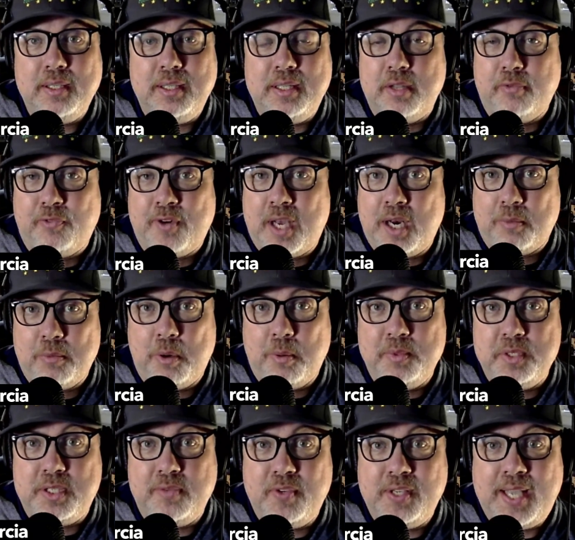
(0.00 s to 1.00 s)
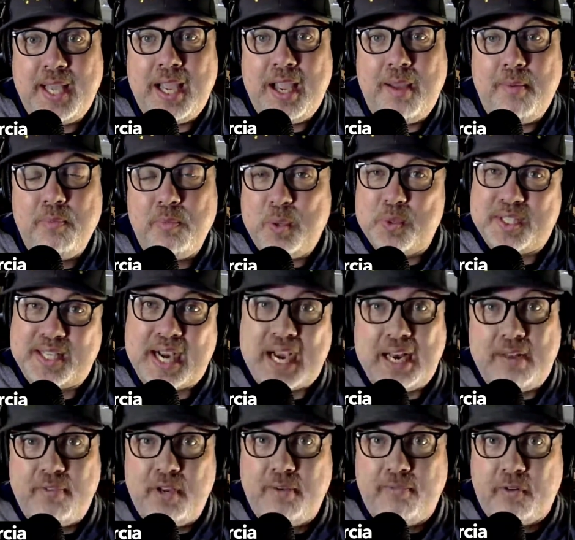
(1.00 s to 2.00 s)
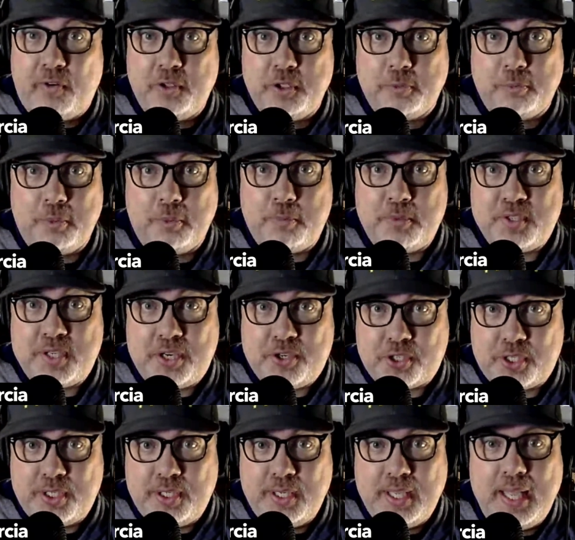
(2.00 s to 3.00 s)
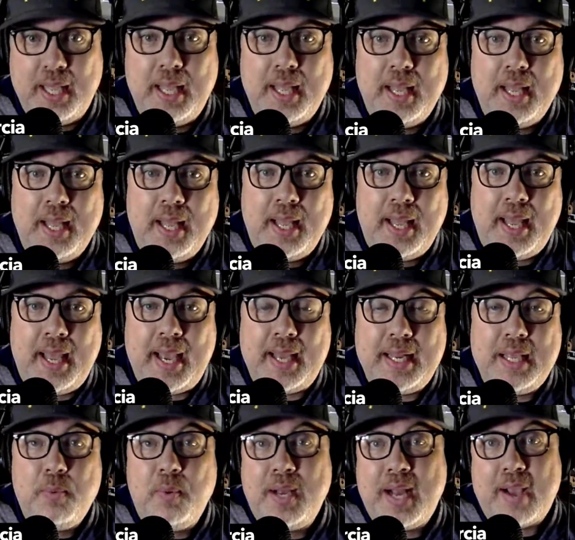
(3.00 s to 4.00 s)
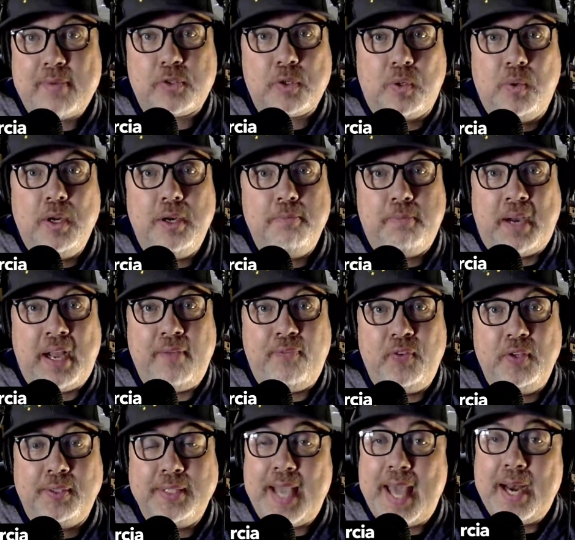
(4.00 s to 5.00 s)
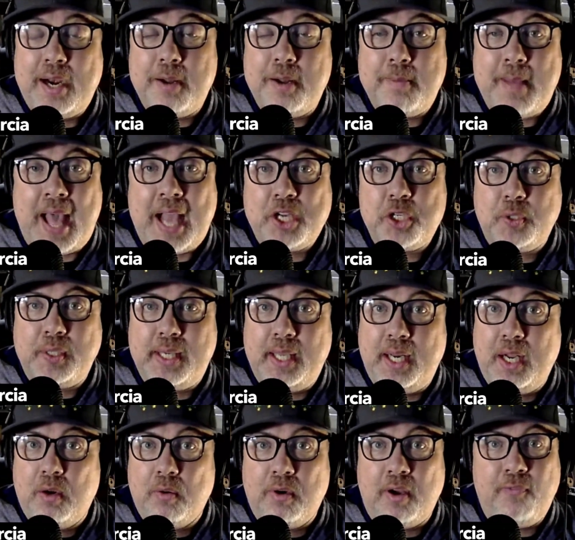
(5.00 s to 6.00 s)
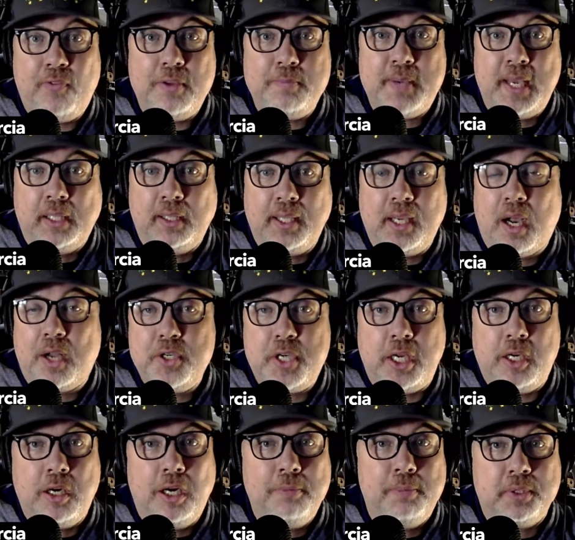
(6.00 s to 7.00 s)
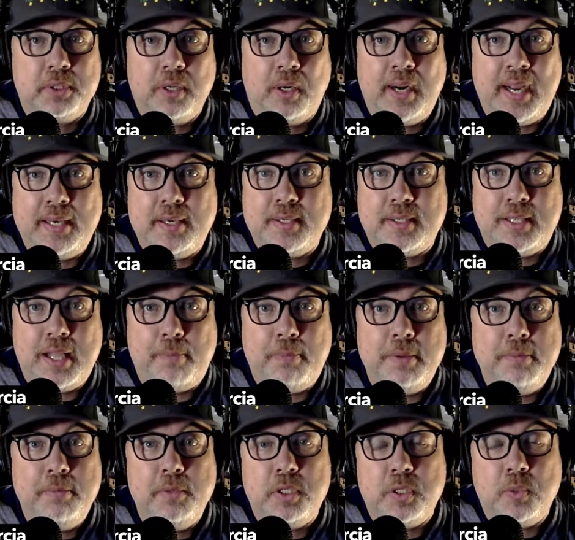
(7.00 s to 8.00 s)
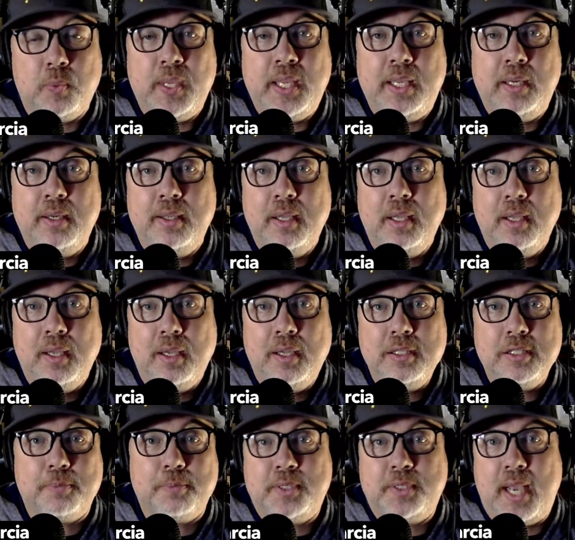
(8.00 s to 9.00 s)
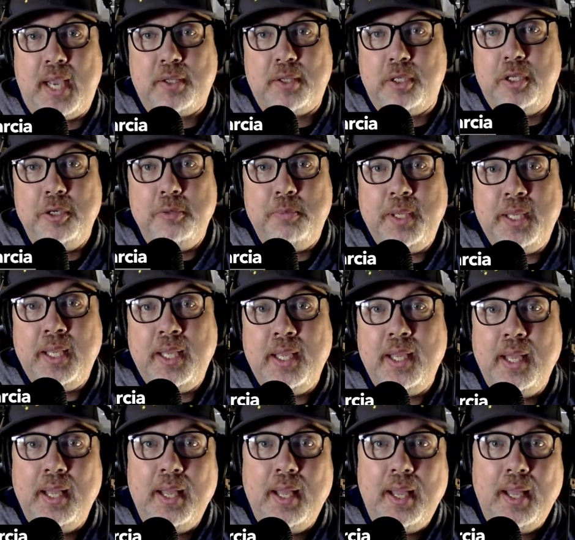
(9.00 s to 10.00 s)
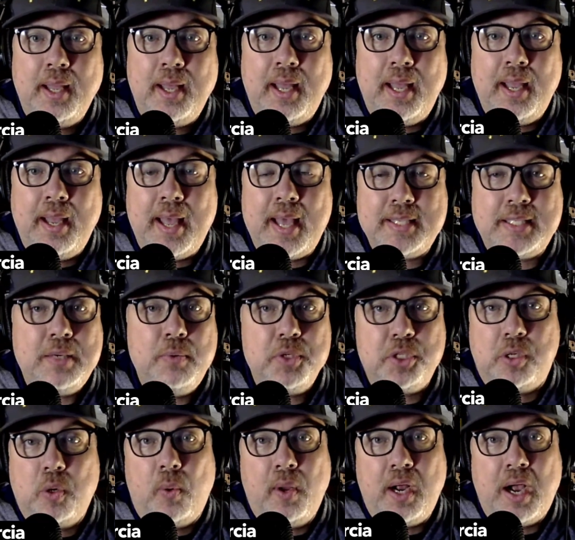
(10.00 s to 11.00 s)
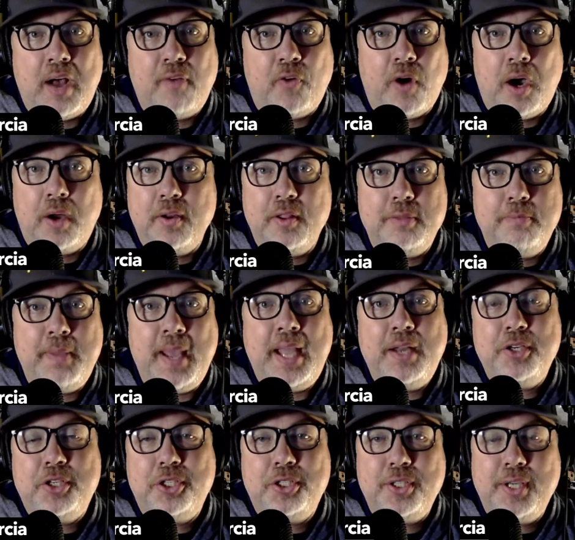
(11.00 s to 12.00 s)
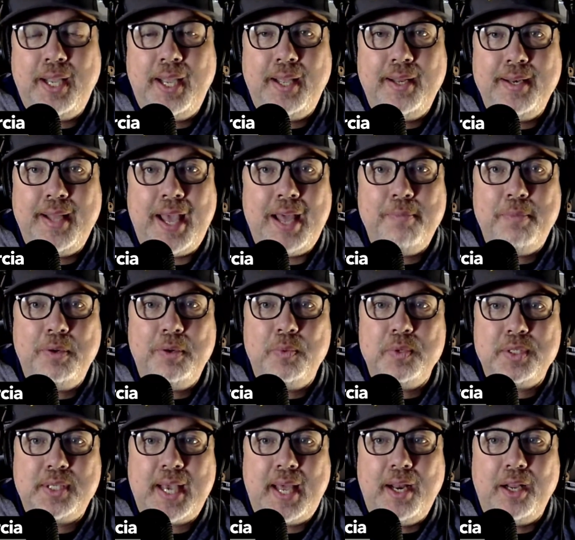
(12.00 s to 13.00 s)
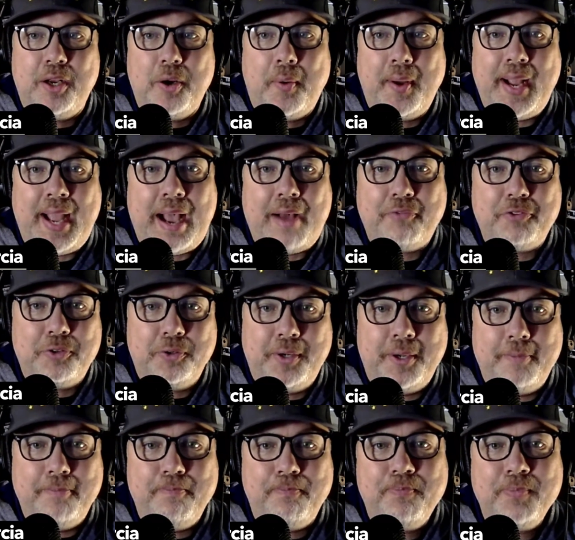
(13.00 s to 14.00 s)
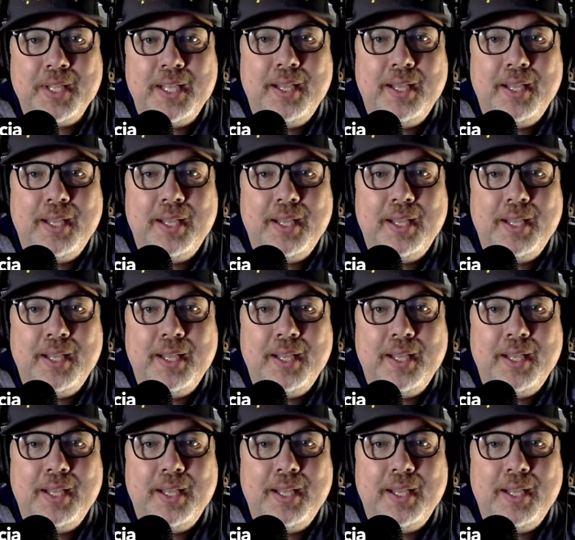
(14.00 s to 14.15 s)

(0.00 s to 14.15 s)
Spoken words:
In the final moments of the game, he was kind of in a vulnerable position. And he went after Quentin Byfield, ended up actually getting a roughing penalty. Andre Kopitar had to step in between to protect QB as he was going off onto the bench, and Hedman was kind of going after him.